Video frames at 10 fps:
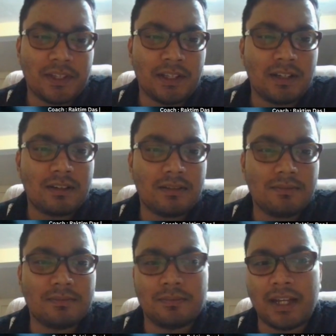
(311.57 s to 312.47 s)
here
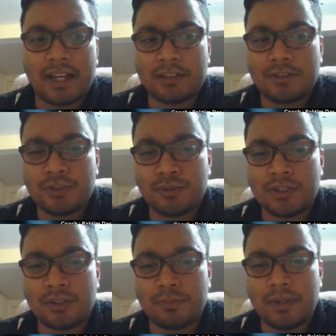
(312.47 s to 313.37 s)
black has
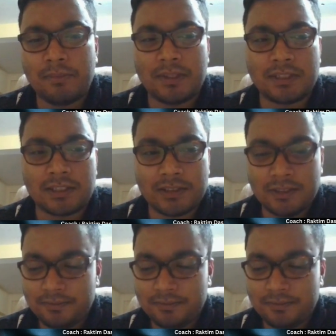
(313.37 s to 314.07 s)
chosen to play b6.